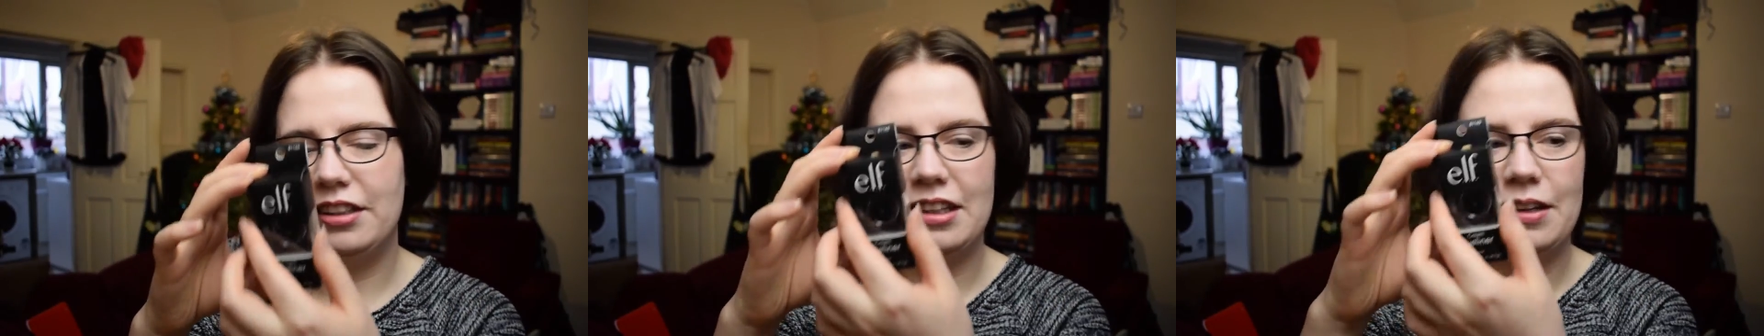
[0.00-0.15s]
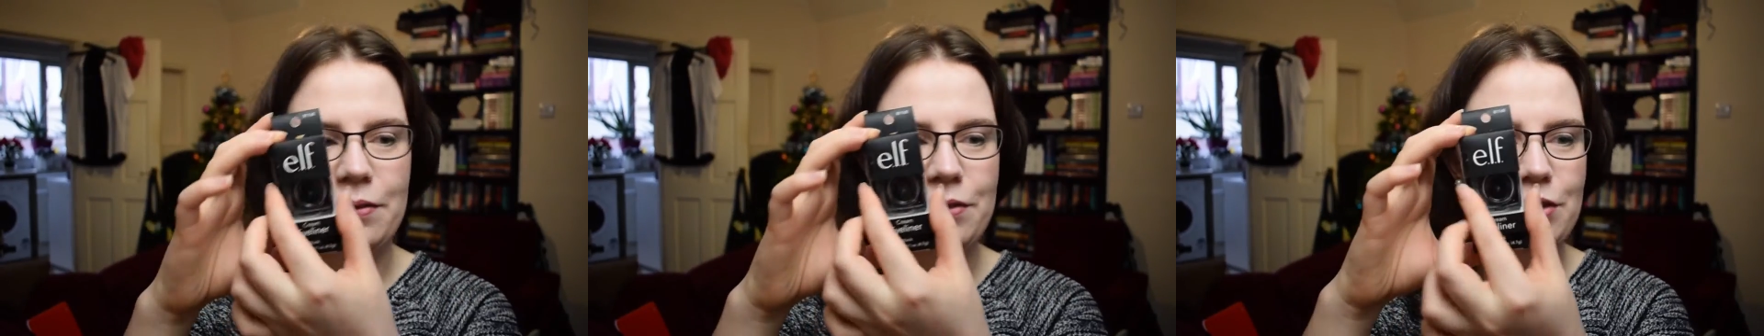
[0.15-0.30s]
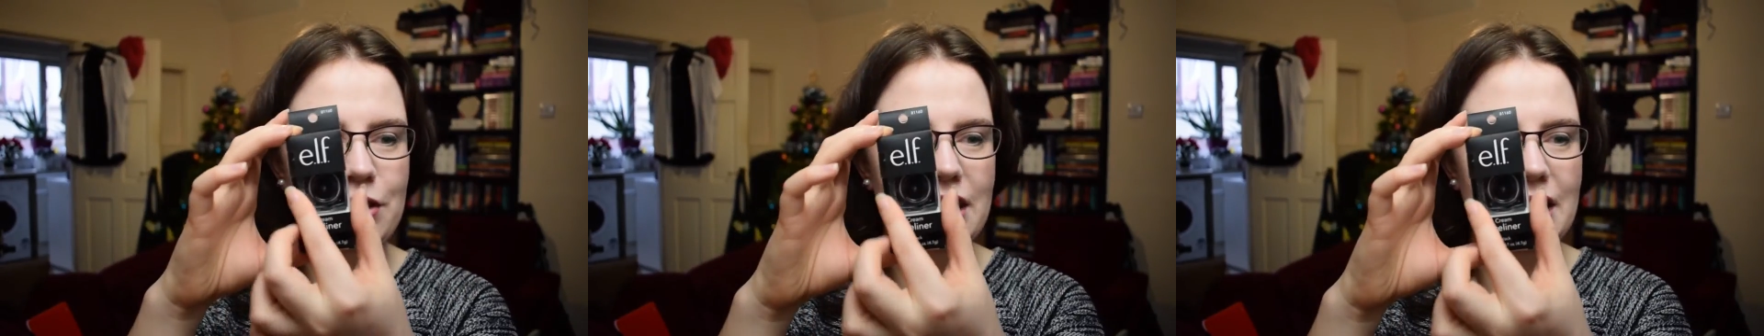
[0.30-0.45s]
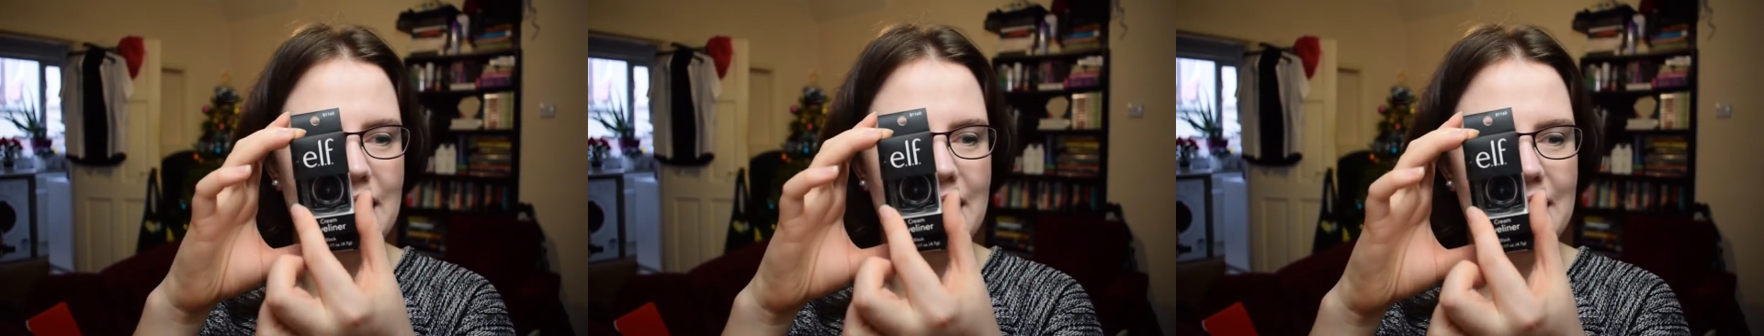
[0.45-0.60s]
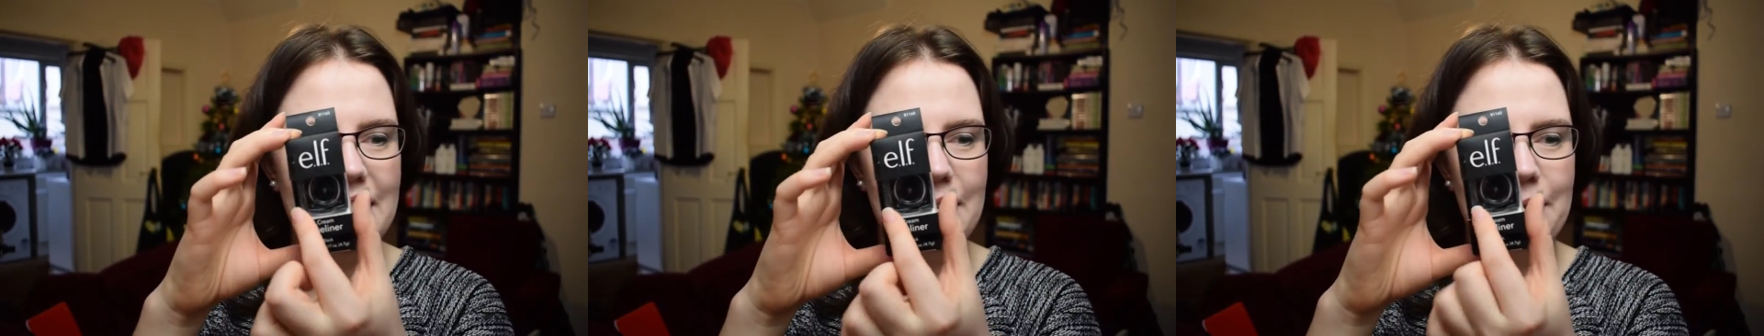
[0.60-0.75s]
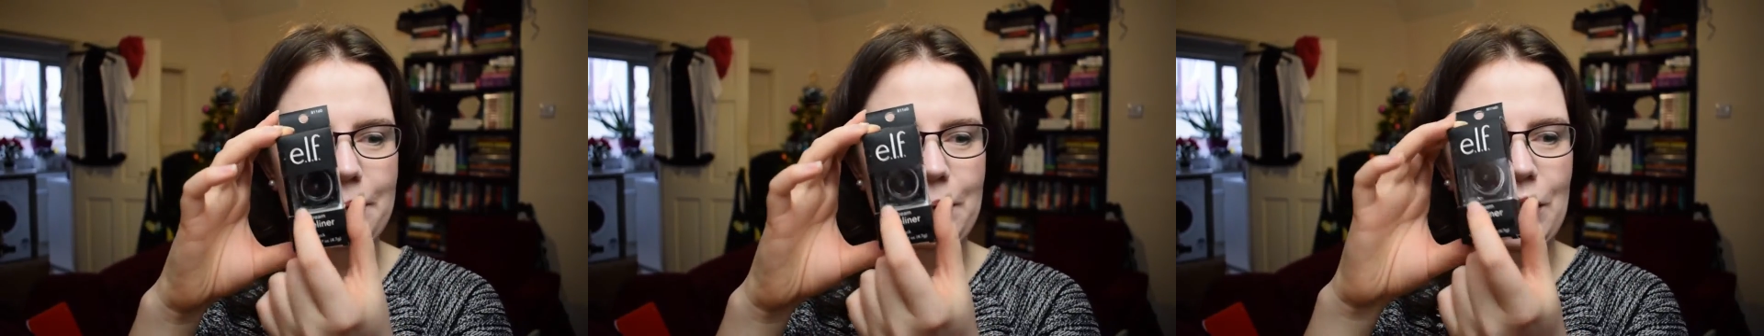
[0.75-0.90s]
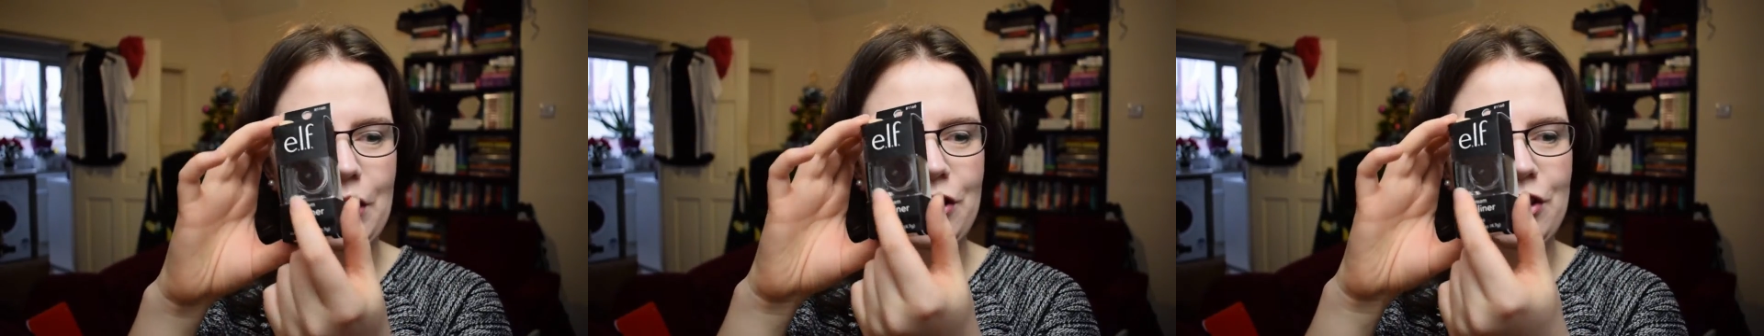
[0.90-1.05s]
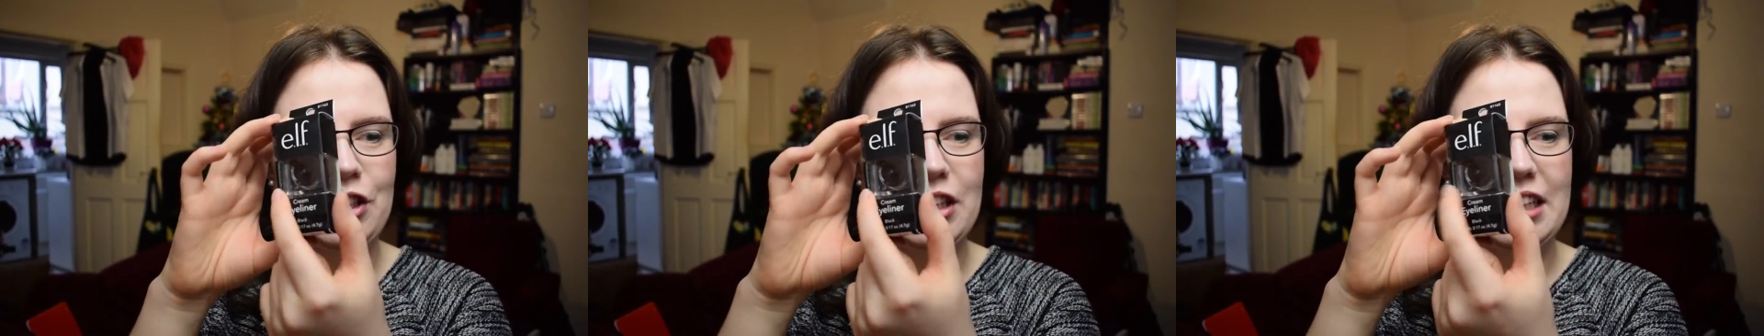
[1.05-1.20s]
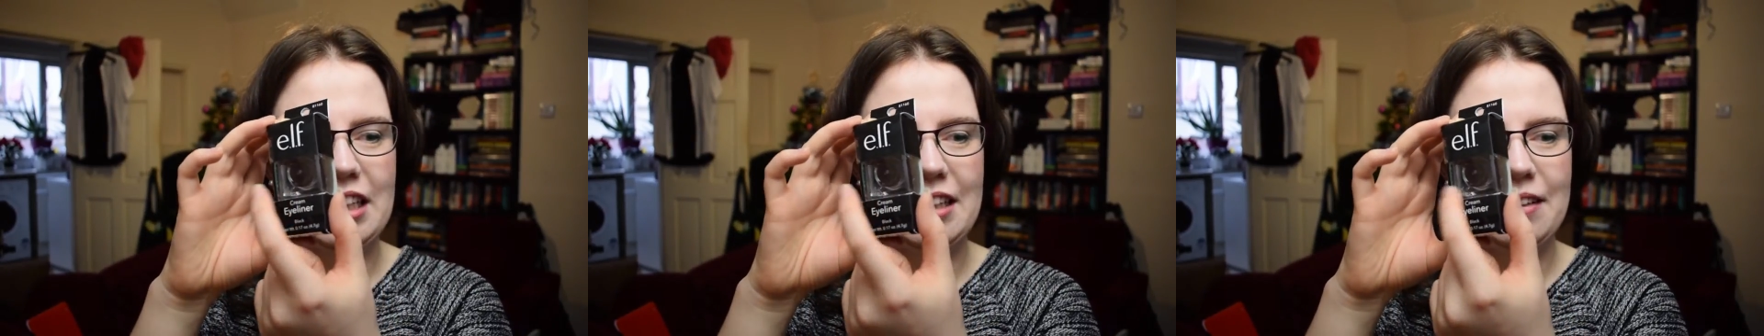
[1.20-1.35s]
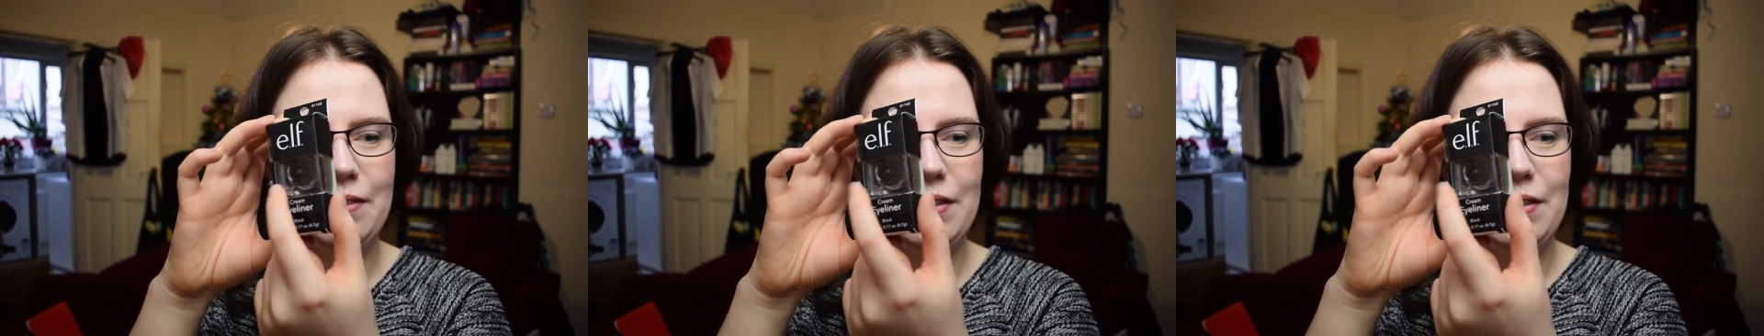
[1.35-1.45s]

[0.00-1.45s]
comes with a little brush here,